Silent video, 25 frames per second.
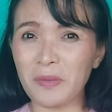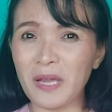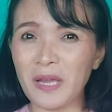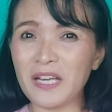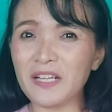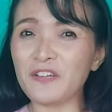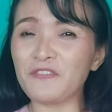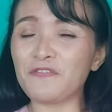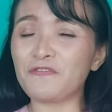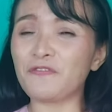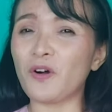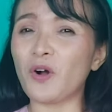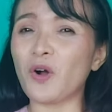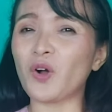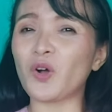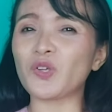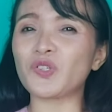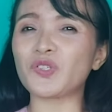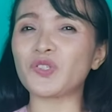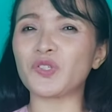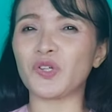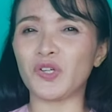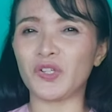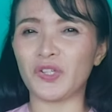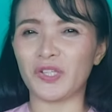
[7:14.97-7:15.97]
mainly
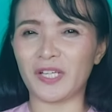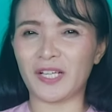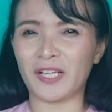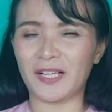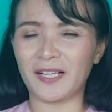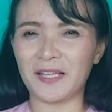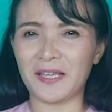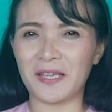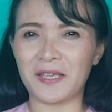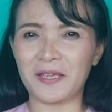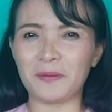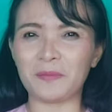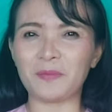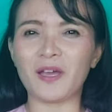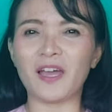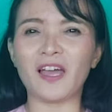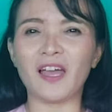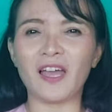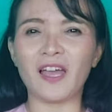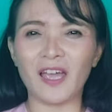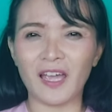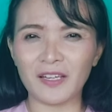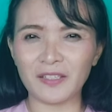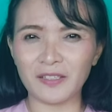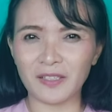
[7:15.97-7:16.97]
focused on the claim
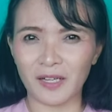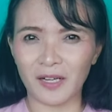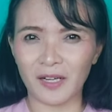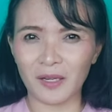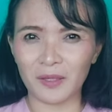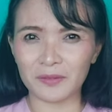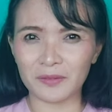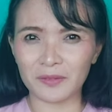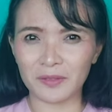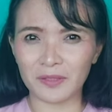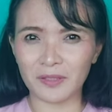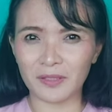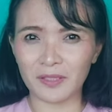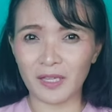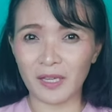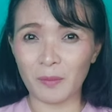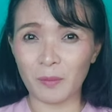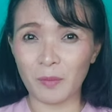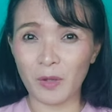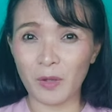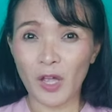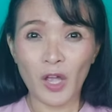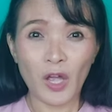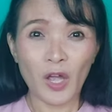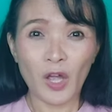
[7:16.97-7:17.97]
and
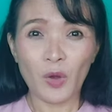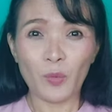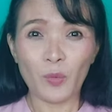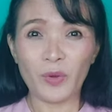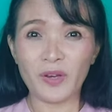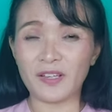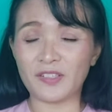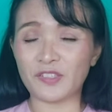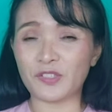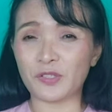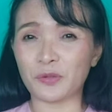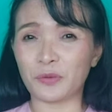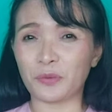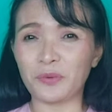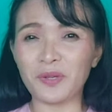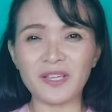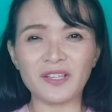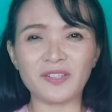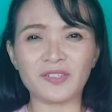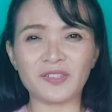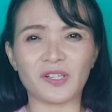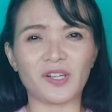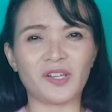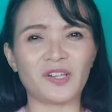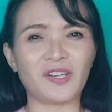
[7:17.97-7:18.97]
counterclaim with its
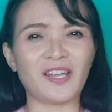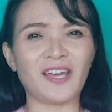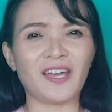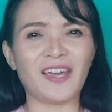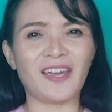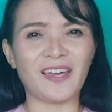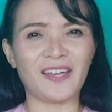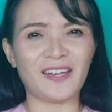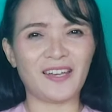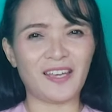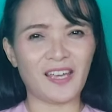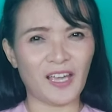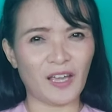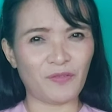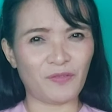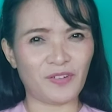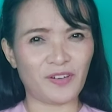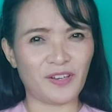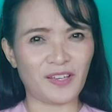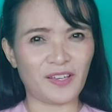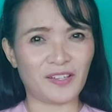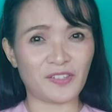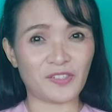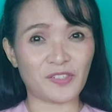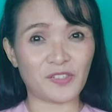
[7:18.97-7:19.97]
reason and
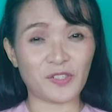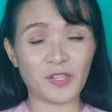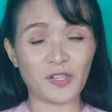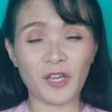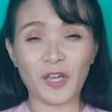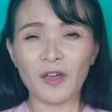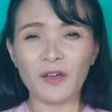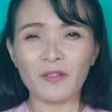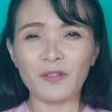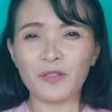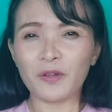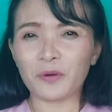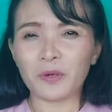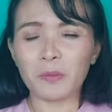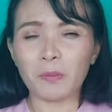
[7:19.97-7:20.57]
evidence. The